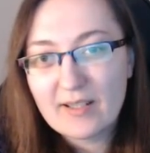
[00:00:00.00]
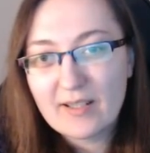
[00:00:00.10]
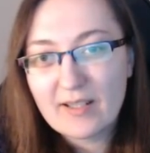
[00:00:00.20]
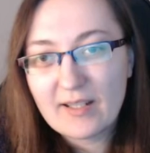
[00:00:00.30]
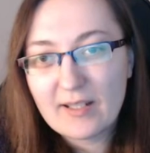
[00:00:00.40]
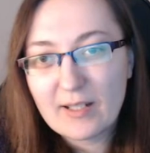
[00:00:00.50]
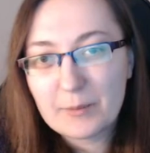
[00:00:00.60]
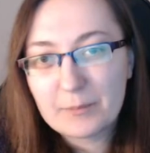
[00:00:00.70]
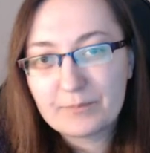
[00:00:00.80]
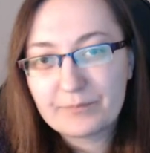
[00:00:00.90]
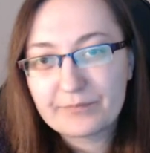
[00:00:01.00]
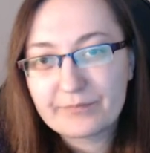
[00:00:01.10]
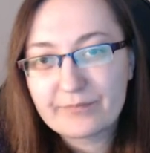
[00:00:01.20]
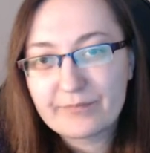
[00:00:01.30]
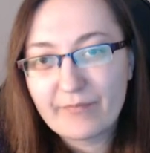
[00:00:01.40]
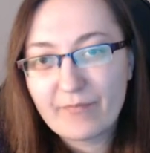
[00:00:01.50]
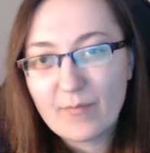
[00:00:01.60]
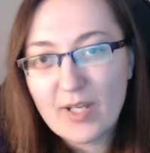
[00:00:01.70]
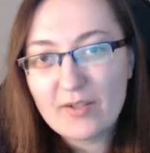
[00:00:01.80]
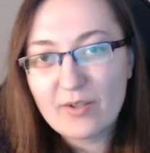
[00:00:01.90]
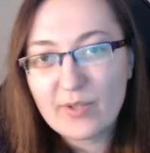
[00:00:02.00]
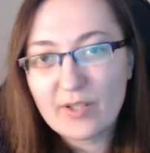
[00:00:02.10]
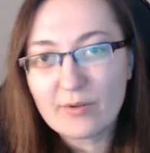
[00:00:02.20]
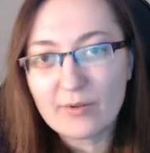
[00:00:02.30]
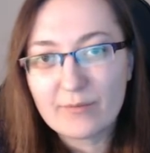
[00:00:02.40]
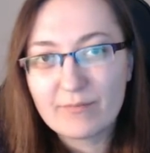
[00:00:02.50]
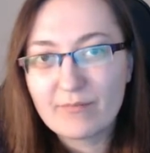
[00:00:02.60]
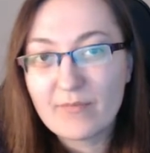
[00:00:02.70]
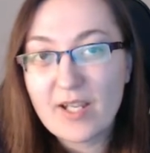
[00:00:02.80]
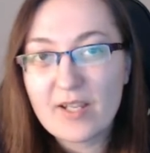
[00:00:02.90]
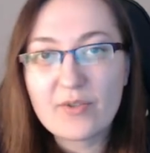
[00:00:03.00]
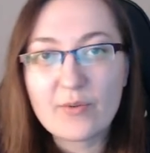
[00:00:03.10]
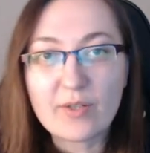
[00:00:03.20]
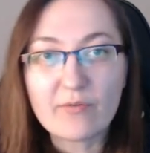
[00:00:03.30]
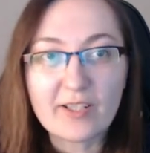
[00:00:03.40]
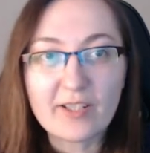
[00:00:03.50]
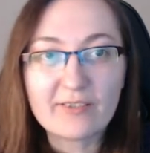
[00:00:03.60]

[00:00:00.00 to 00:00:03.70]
Yeah, he's doing good. He's doing very good,